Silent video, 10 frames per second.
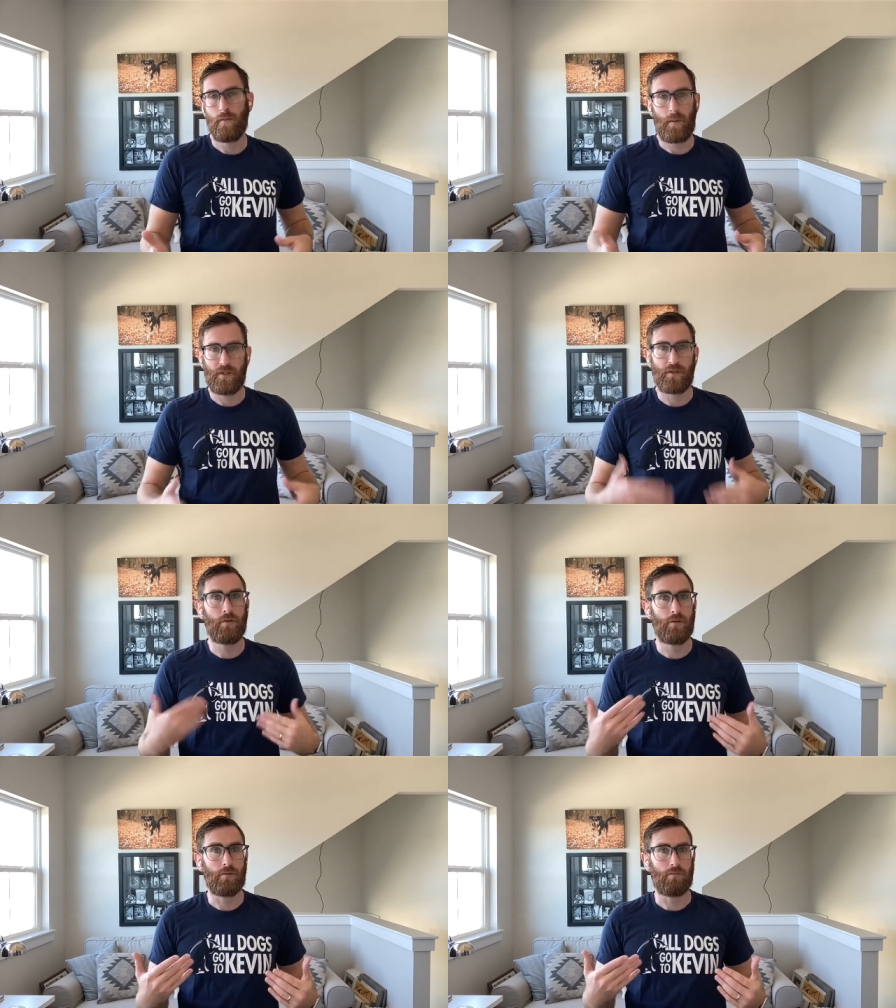you might be
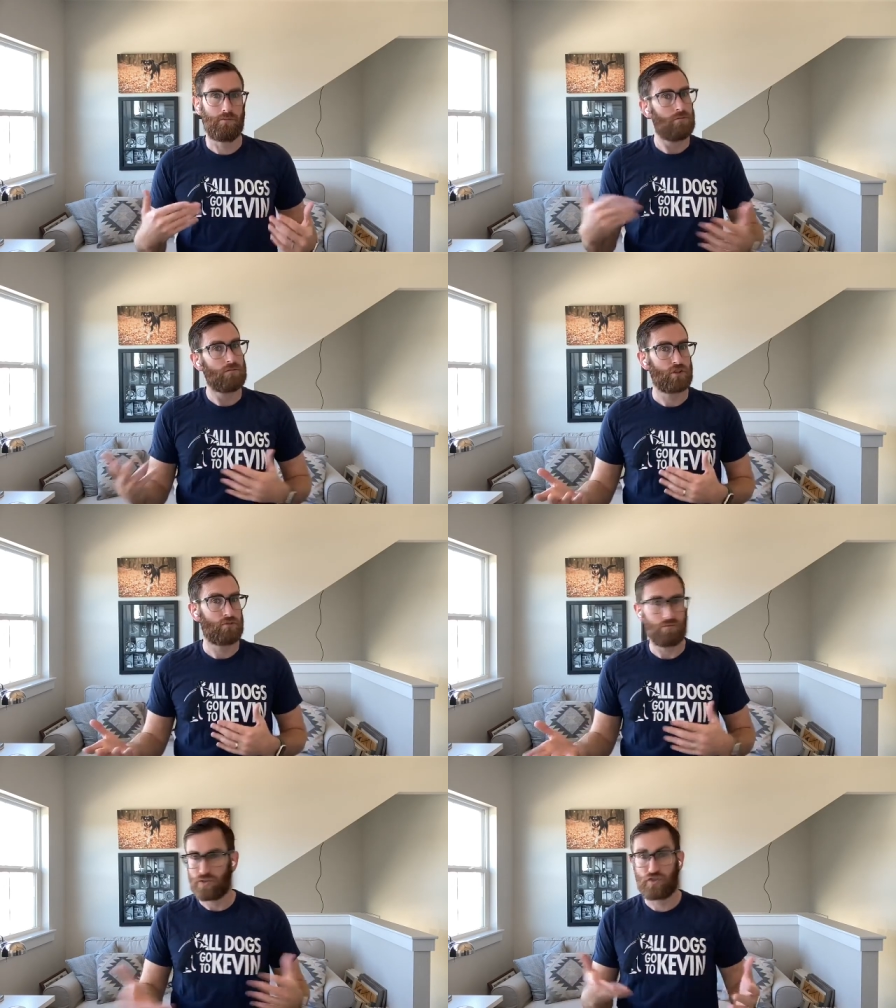too
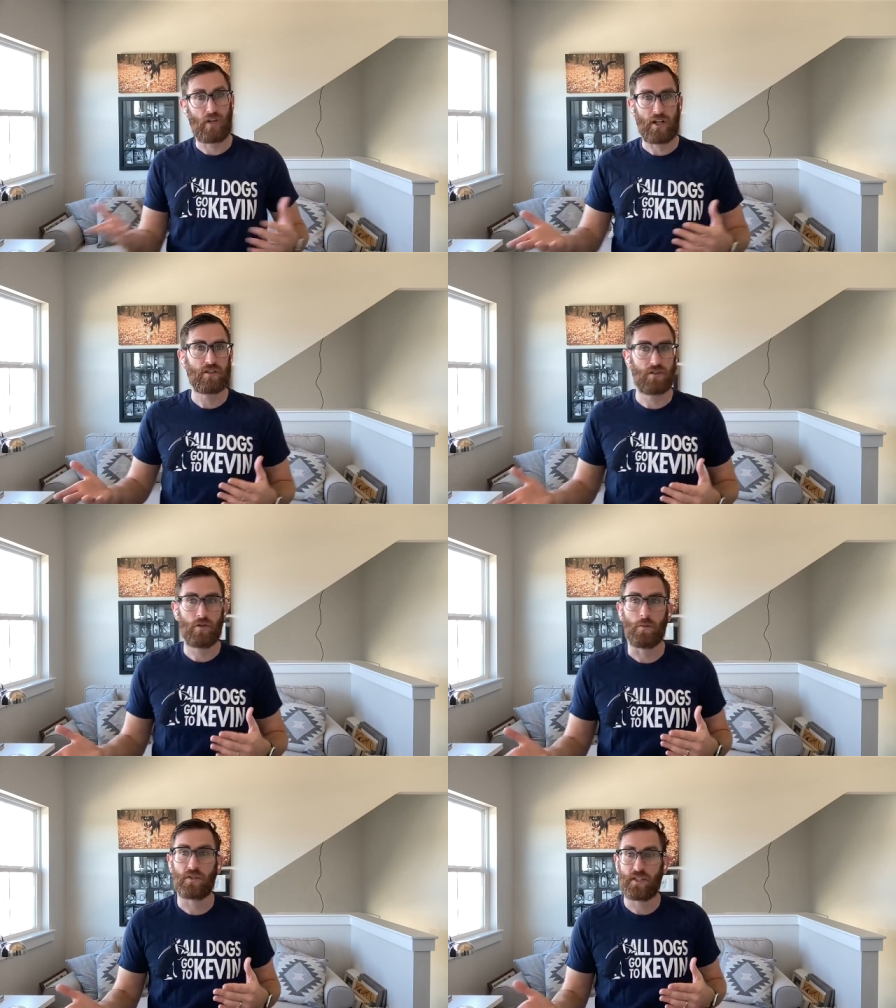stress
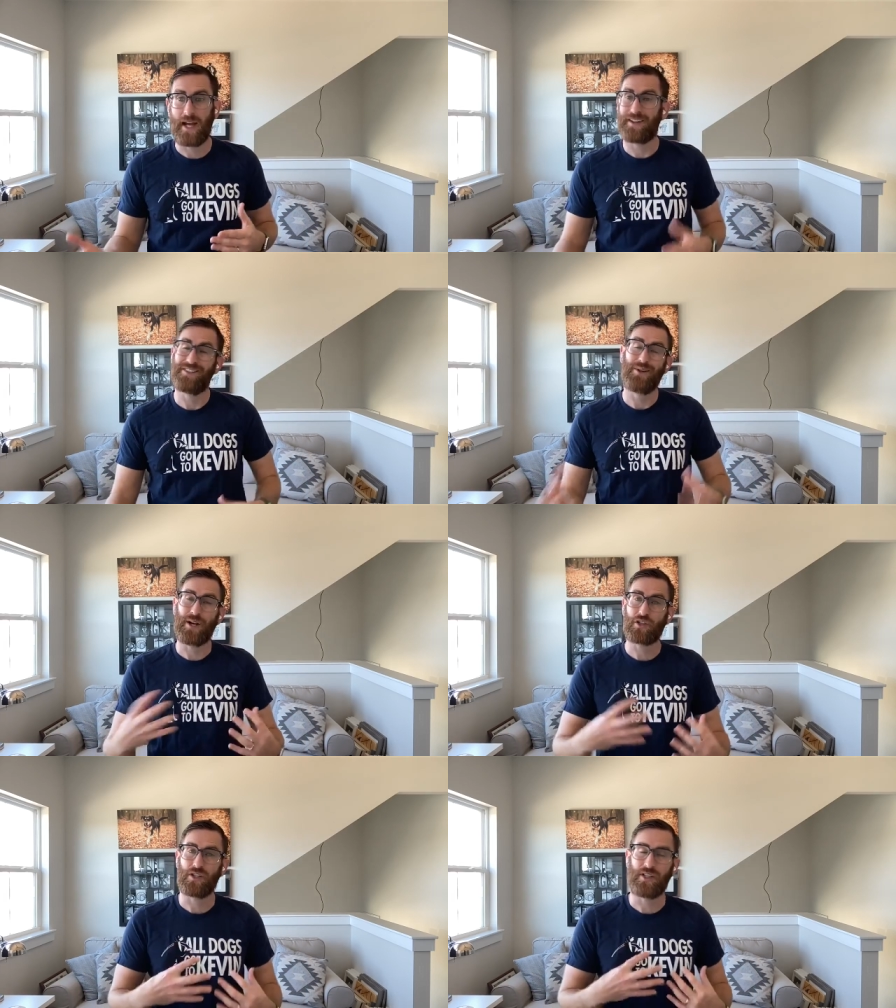too upset to
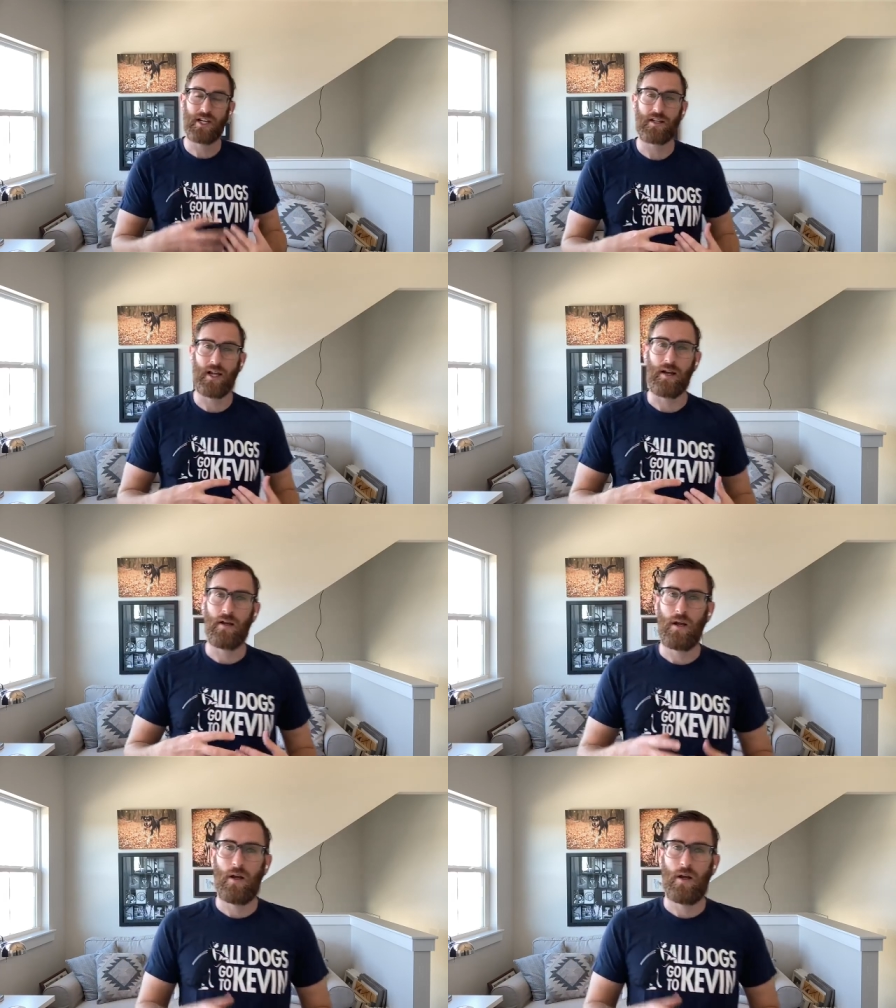actually take that